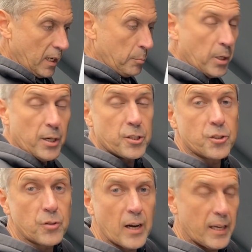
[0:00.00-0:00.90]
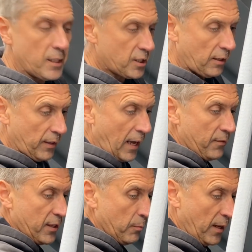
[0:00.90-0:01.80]
purge drain so that
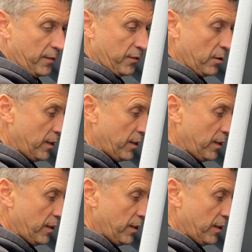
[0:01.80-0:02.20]
everything went through